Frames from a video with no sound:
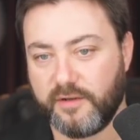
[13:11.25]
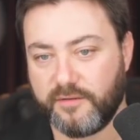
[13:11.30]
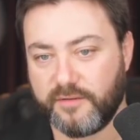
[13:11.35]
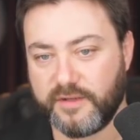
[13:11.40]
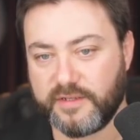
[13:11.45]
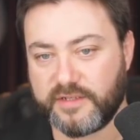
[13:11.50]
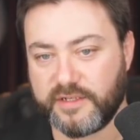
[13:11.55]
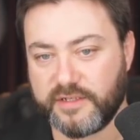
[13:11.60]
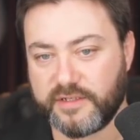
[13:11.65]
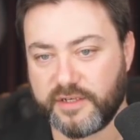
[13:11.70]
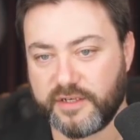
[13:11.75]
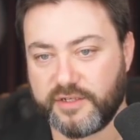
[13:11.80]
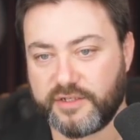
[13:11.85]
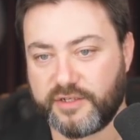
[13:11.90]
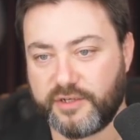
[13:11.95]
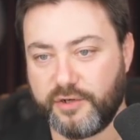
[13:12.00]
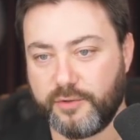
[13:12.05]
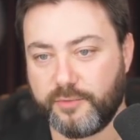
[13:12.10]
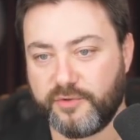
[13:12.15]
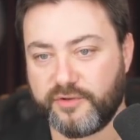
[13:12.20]
This is
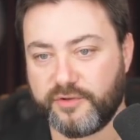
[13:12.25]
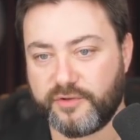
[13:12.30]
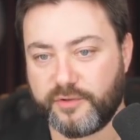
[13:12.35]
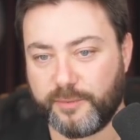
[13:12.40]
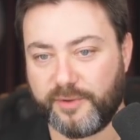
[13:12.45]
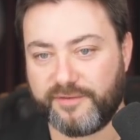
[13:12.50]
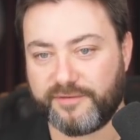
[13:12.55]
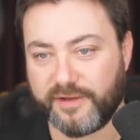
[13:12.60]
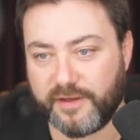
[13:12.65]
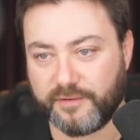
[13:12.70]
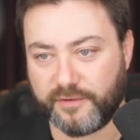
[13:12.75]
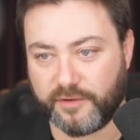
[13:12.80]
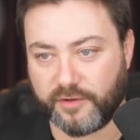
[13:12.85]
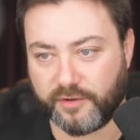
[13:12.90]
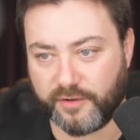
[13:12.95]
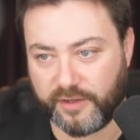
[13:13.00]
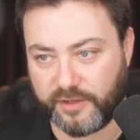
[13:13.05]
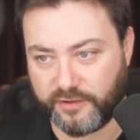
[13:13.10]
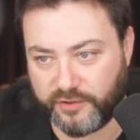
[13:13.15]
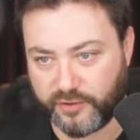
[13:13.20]
assumed to be founded
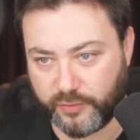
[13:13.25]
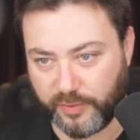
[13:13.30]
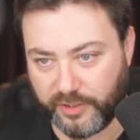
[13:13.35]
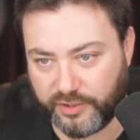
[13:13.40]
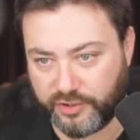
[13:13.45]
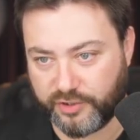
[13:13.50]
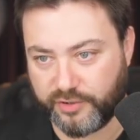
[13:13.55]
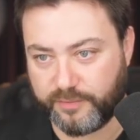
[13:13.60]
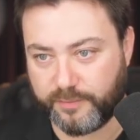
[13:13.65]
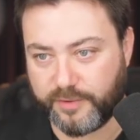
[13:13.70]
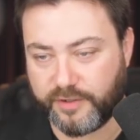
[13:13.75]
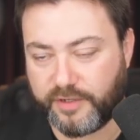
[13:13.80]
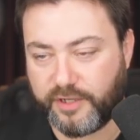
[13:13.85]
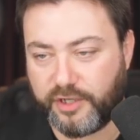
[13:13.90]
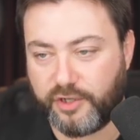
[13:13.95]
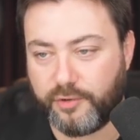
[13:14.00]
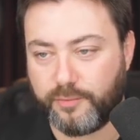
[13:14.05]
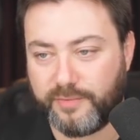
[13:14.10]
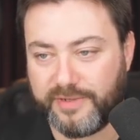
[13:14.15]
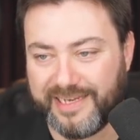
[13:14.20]
on intuition, but
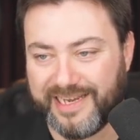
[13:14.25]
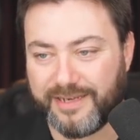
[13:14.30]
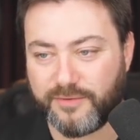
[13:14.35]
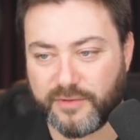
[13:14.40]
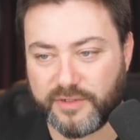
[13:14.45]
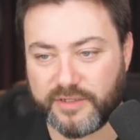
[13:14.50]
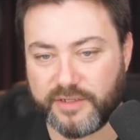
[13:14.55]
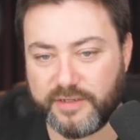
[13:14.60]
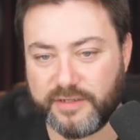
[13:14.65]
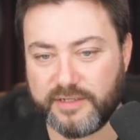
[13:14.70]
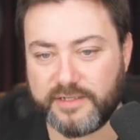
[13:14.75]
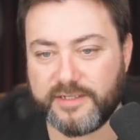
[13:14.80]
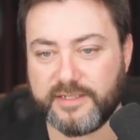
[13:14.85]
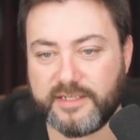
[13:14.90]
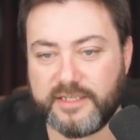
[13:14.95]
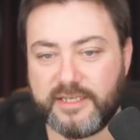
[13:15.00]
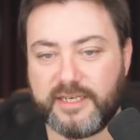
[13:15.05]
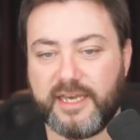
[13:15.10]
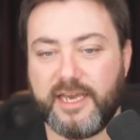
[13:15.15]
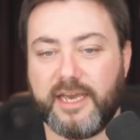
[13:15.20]
Hume doubts that this
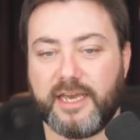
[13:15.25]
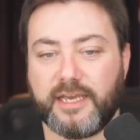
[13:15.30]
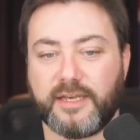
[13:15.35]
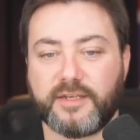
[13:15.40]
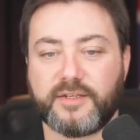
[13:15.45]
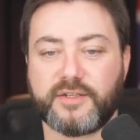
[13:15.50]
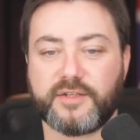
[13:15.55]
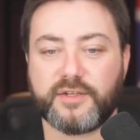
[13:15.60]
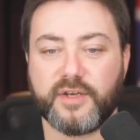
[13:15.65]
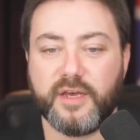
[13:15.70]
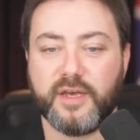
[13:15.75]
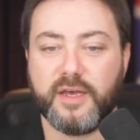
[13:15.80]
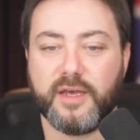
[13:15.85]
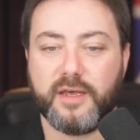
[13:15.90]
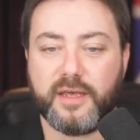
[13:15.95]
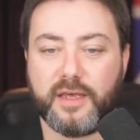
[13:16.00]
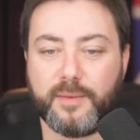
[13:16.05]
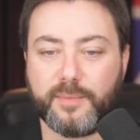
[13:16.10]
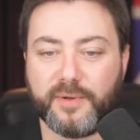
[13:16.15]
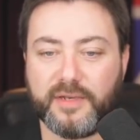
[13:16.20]
is the case.
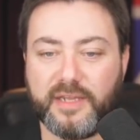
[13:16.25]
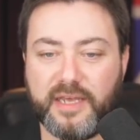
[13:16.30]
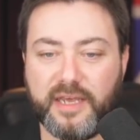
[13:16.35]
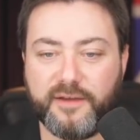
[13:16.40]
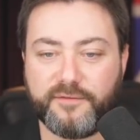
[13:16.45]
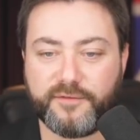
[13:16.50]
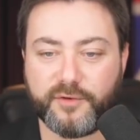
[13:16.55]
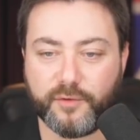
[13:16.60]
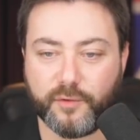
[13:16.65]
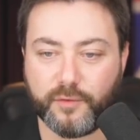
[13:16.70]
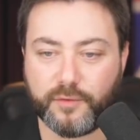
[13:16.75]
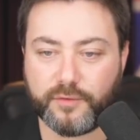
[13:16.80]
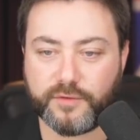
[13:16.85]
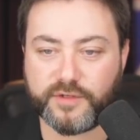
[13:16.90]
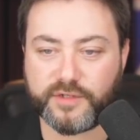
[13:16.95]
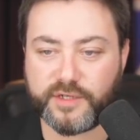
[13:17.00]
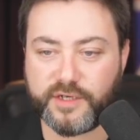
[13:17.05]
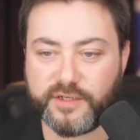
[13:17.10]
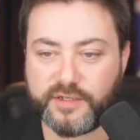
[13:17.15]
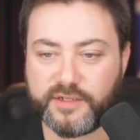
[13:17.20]
He believed all
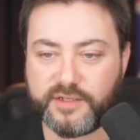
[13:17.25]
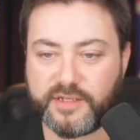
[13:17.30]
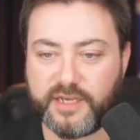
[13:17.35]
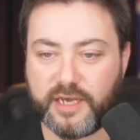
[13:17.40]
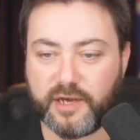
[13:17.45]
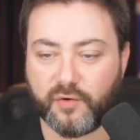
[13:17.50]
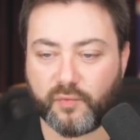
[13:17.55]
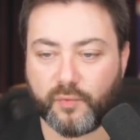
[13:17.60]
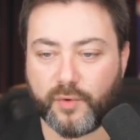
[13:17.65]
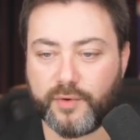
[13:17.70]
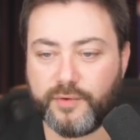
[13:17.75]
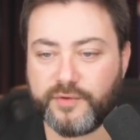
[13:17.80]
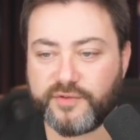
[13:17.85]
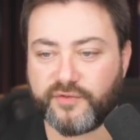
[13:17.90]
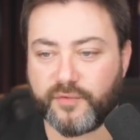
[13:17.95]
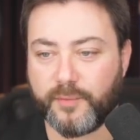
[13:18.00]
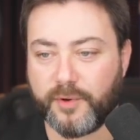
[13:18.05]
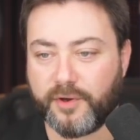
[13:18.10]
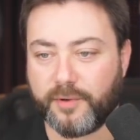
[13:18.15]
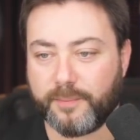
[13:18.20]
certainty arose
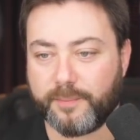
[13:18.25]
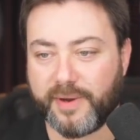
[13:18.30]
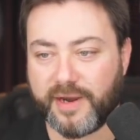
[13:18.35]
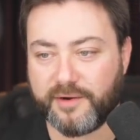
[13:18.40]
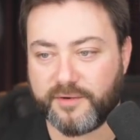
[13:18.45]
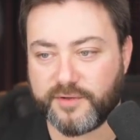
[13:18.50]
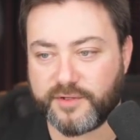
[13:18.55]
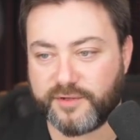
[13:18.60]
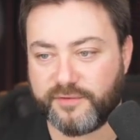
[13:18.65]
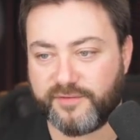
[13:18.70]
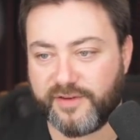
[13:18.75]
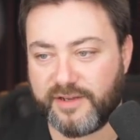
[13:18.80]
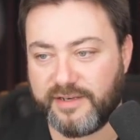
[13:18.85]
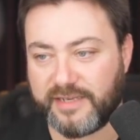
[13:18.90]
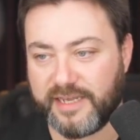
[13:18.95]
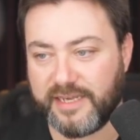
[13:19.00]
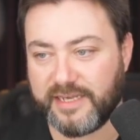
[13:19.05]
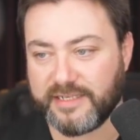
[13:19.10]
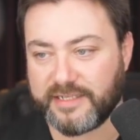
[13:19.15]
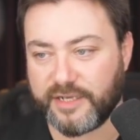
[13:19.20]
from a comparison of
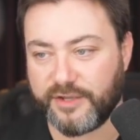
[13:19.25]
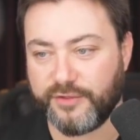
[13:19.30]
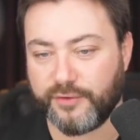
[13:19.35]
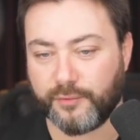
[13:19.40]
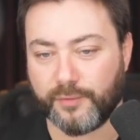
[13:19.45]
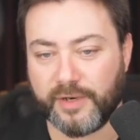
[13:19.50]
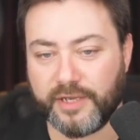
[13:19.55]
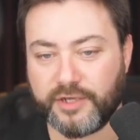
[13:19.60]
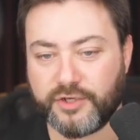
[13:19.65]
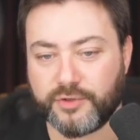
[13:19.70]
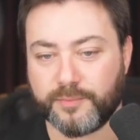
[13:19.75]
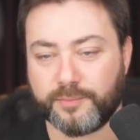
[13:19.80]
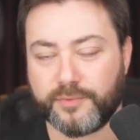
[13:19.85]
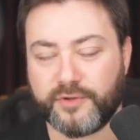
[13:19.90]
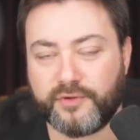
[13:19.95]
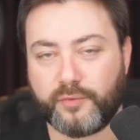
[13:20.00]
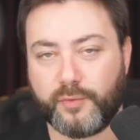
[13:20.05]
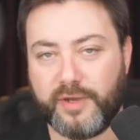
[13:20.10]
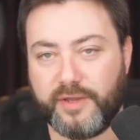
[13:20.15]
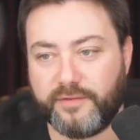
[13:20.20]
ideas and the relation
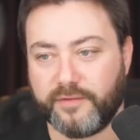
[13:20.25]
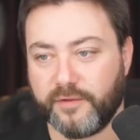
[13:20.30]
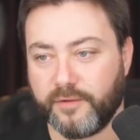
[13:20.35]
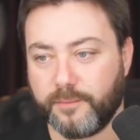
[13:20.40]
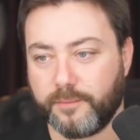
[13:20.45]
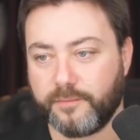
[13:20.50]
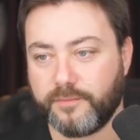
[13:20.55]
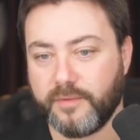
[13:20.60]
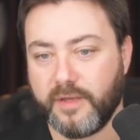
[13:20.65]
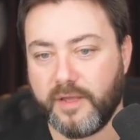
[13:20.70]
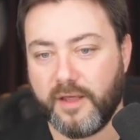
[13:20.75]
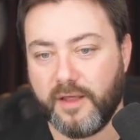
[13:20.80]
between them.